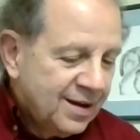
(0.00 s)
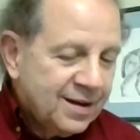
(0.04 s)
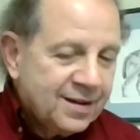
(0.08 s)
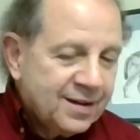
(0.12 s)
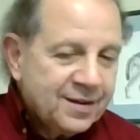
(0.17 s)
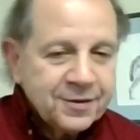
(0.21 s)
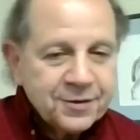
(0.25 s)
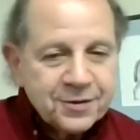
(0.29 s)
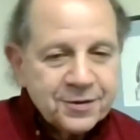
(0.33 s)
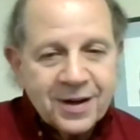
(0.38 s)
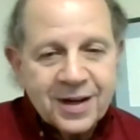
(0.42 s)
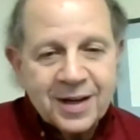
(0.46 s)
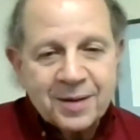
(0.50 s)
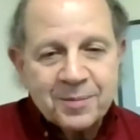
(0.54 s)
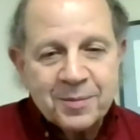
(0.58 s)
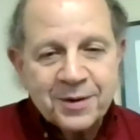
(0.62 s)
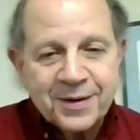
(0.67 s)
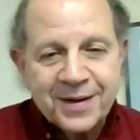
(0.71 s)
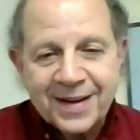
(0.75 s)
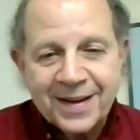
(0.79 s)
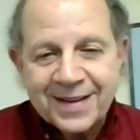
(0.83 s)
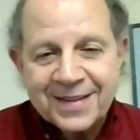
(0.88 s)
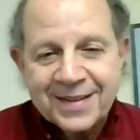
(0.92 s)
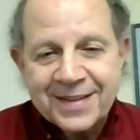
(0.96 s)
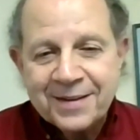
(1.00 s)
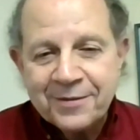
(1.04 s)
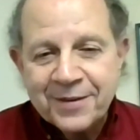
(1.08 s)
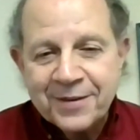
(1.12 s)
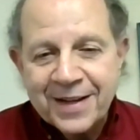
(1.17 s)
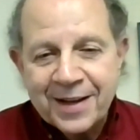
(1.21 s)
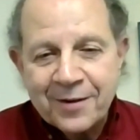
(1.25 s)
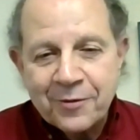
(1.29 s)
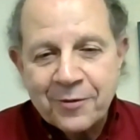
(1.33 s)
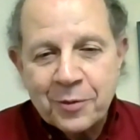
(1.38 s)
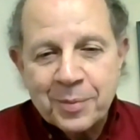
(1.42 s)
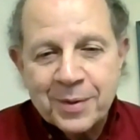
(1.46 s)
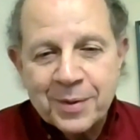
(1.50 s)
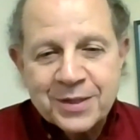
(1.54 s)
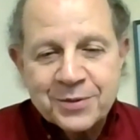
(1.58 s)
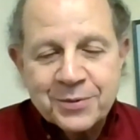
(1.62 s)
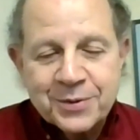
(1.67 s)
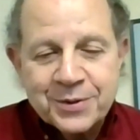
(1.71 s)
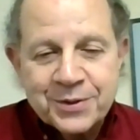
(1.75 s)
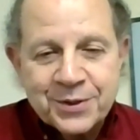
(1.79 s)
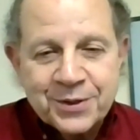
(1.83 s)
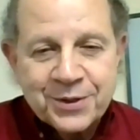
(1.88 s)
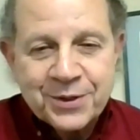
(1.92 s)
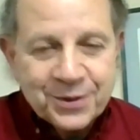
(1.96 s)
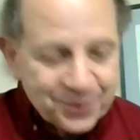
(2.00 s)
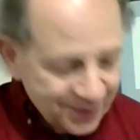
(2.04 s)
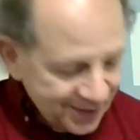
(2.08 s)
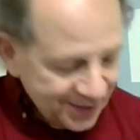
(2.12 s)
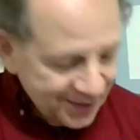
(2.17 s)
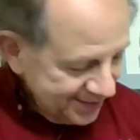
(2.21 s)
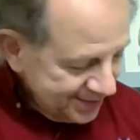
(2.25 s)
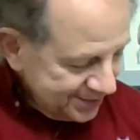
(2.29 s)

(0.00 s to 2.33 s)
They're talking about negativity every place we turn, right?